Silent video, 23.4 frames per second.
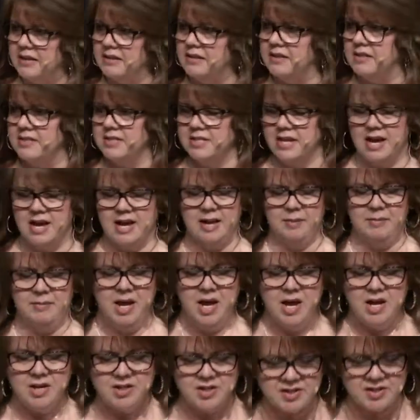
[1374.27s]
the time
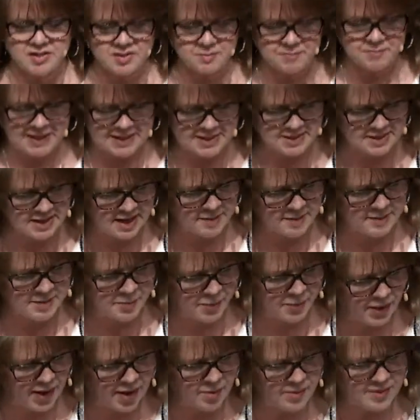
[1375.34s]
to spend time in
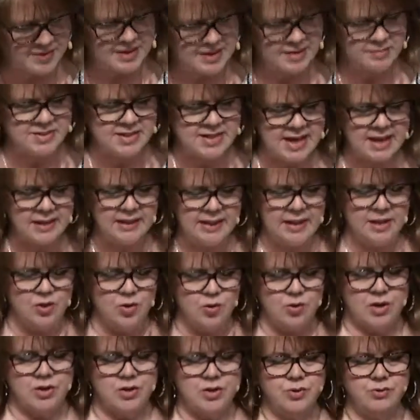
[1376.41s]
prayer with Him daily in
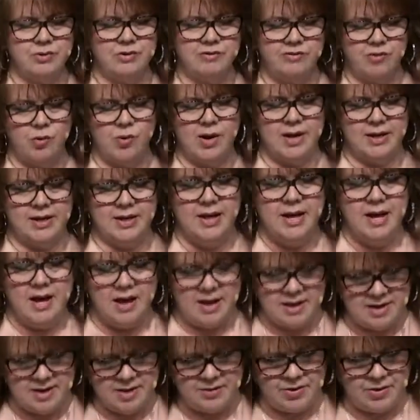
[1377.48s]
order to avoid
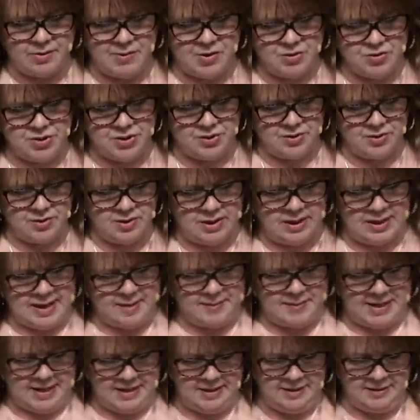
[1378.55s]
another emotional
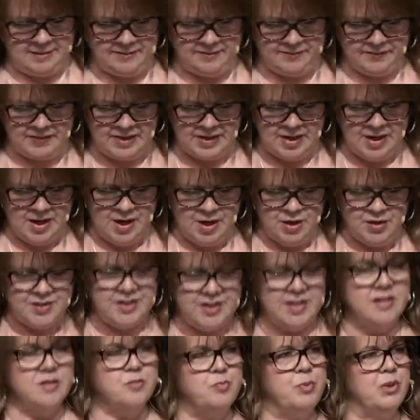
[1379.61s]
calamity. You
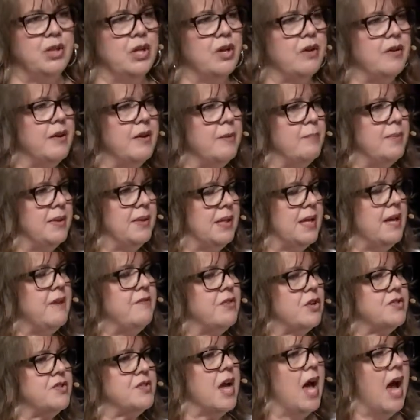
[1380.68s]
see, as
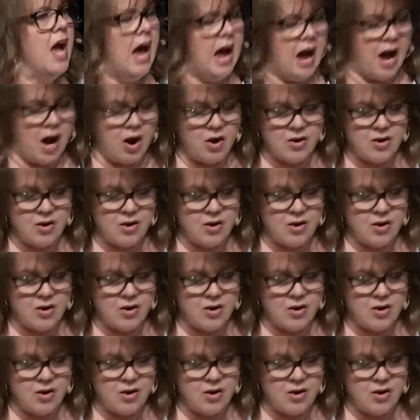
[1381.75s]
believers, our